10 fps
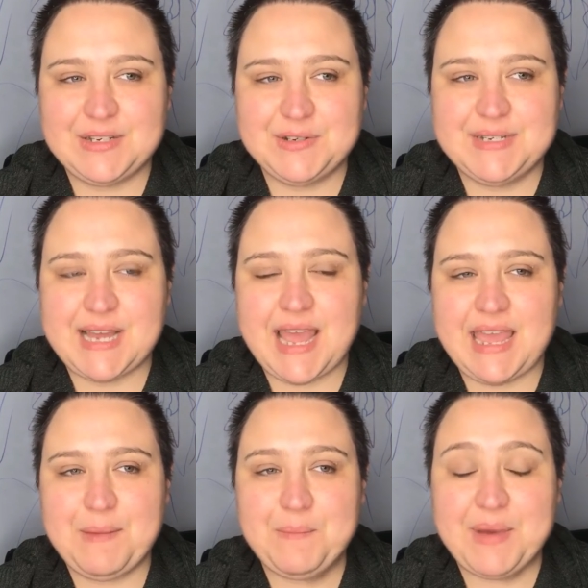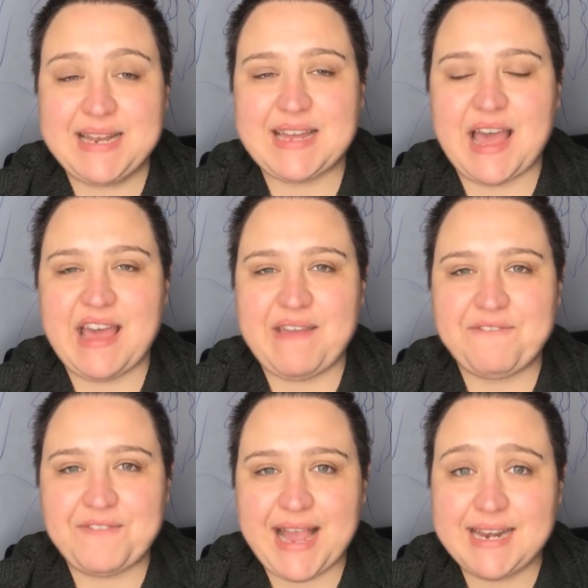today, but I
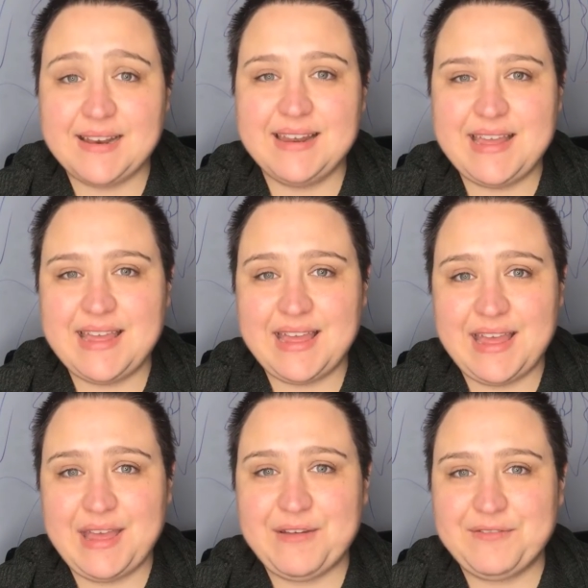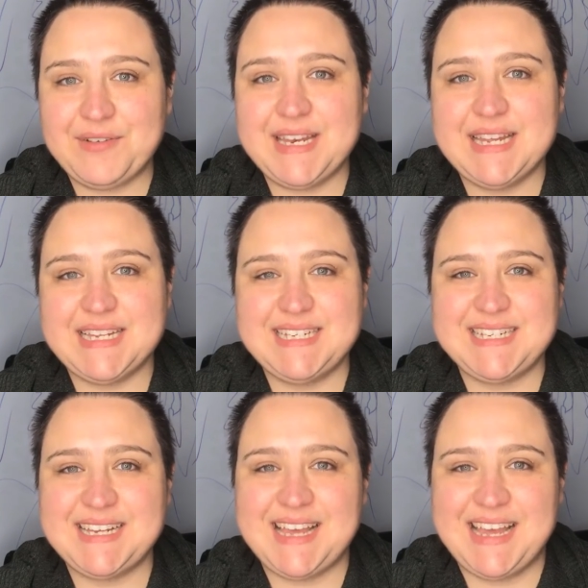finally finished